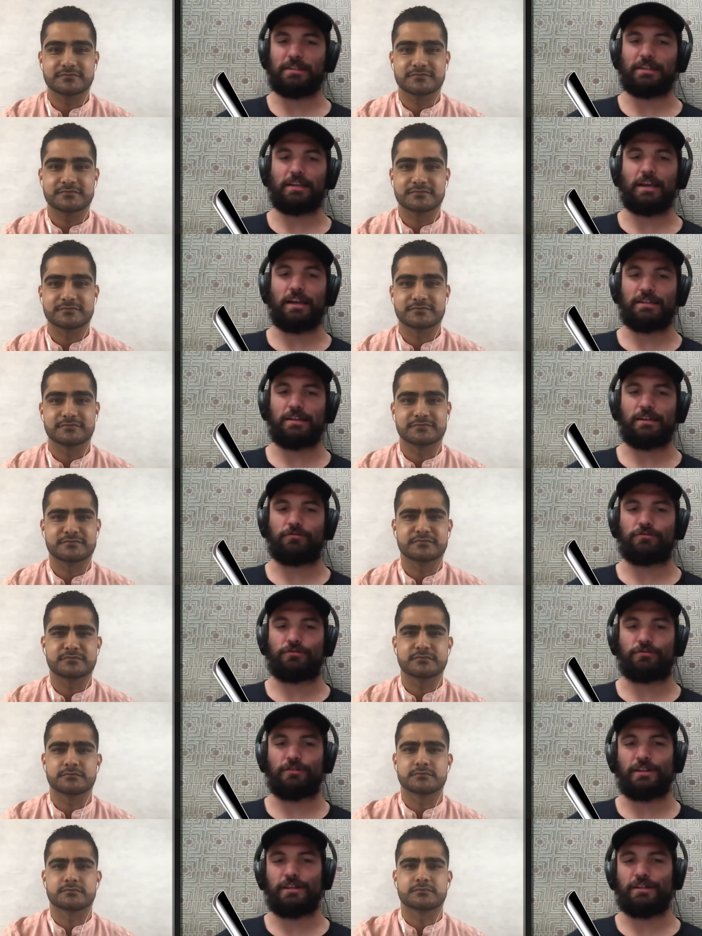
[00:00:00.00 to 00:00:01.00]
Speaker 1: to cut down
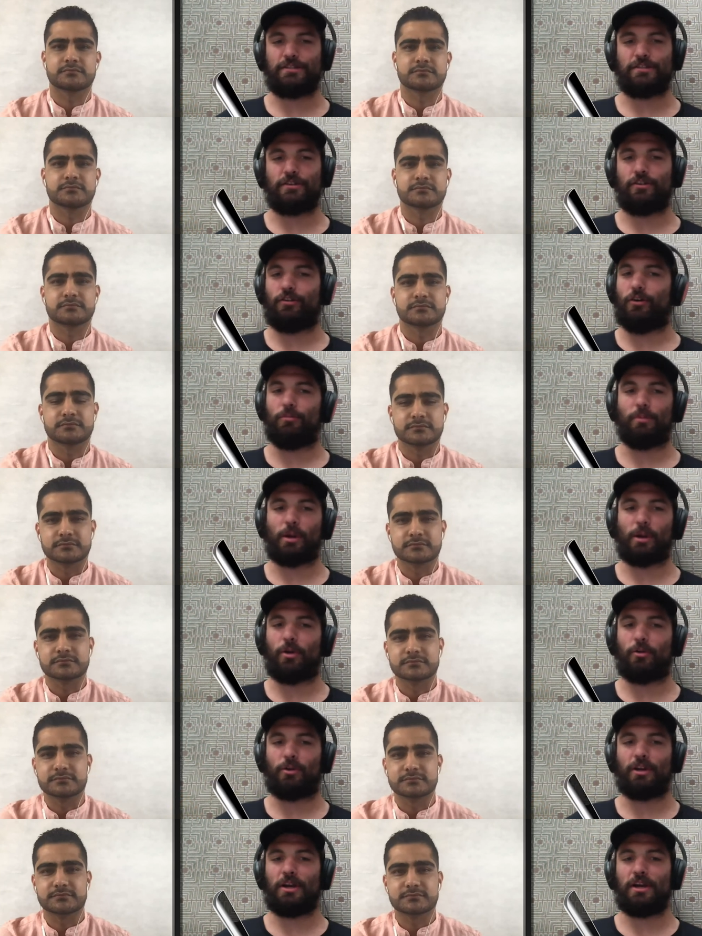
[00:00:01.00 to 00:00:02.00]
trees, you know, open
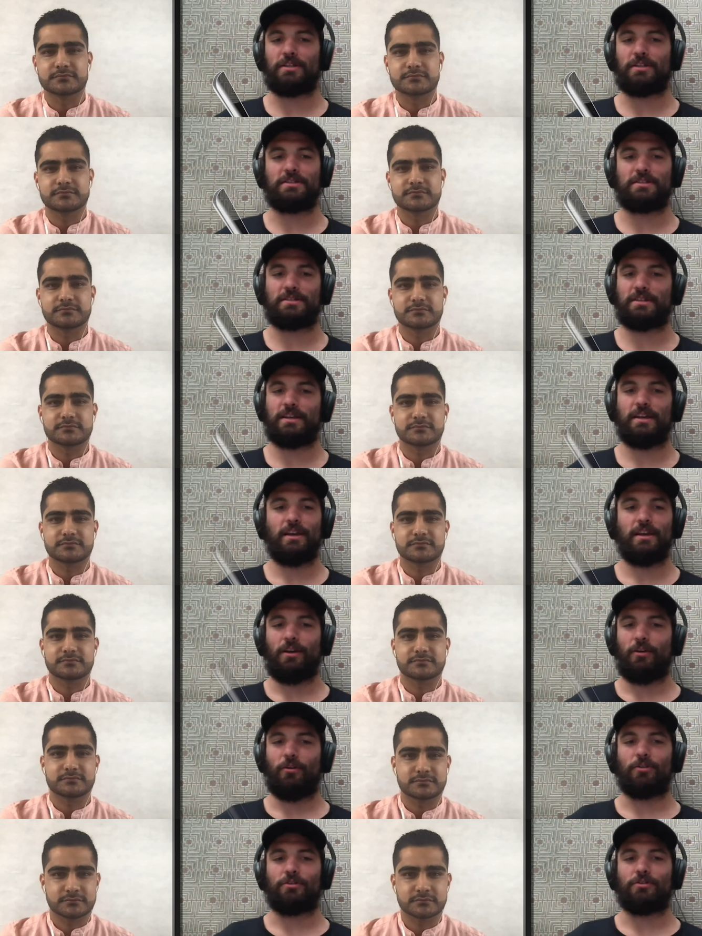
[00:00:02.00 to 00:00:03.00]
coconuts,
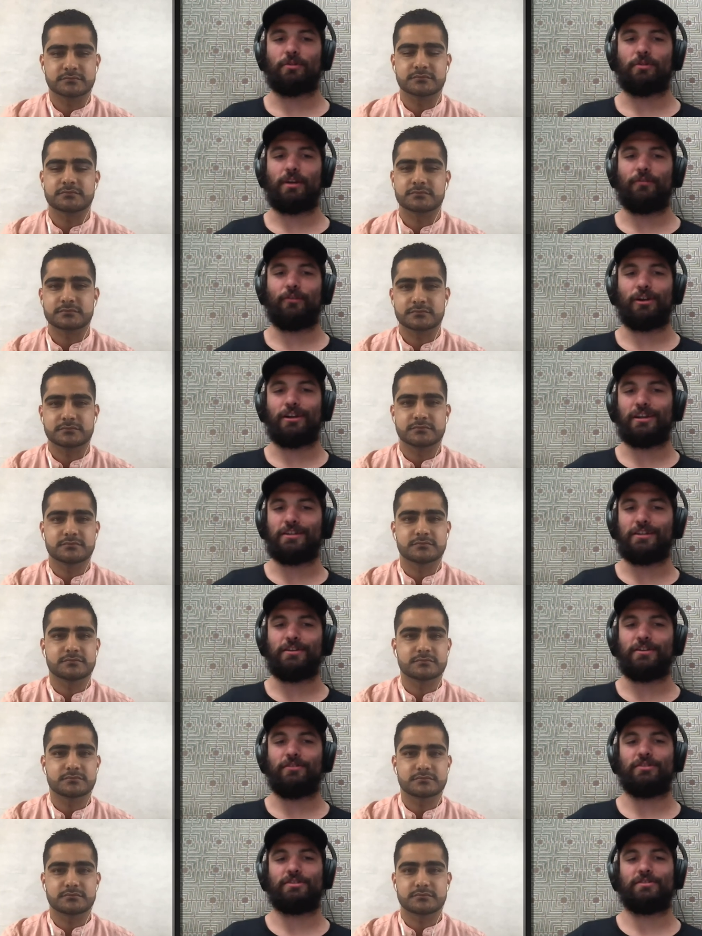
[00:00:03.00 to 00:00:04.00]
or do whatever I need to
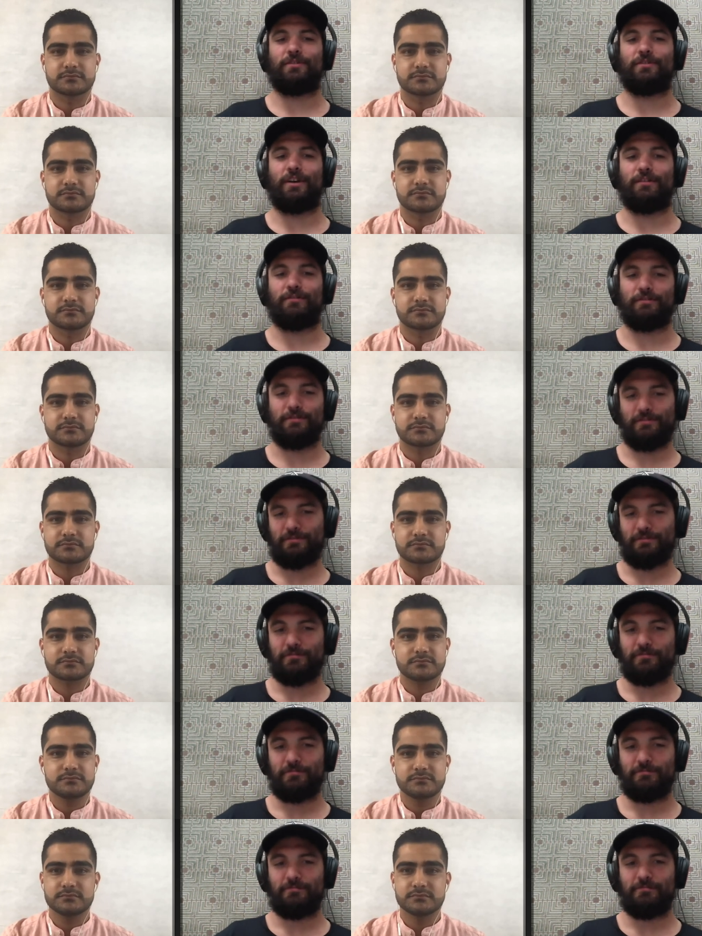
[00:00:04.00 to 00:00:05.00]
do to survive.
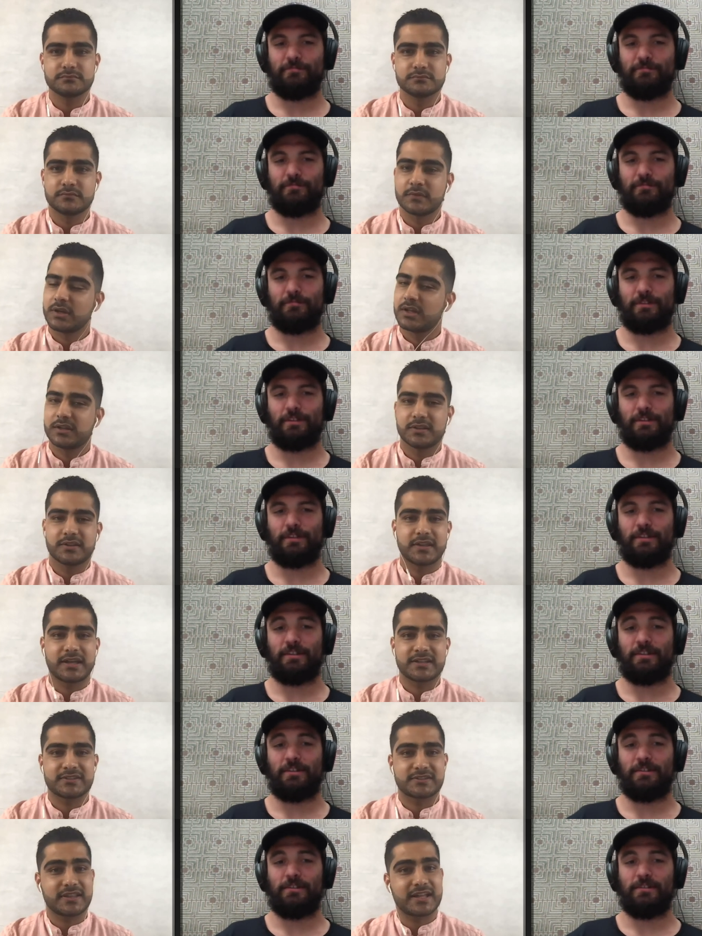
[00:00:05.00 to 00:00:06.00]

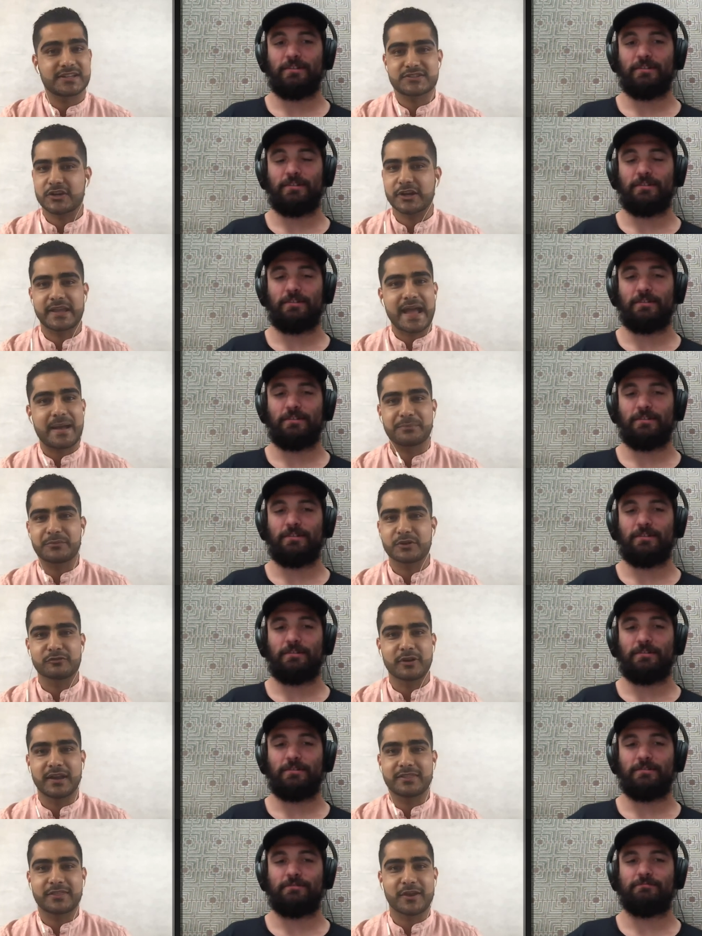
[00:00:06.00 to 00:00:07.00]
Speaker 2: That's that's our
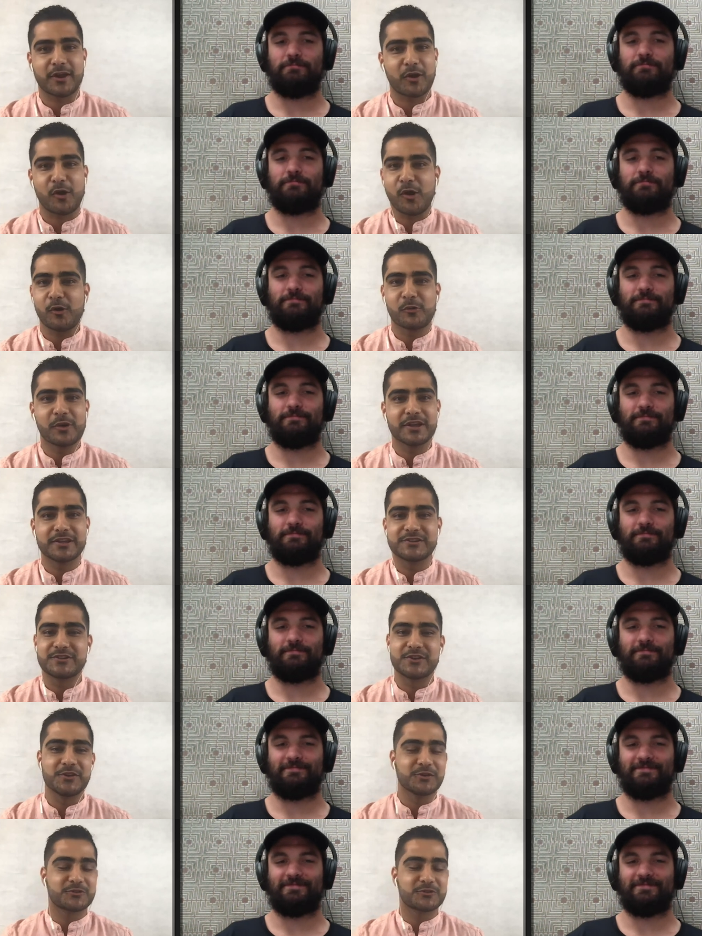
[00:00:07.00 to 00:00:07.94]
captain right there. Always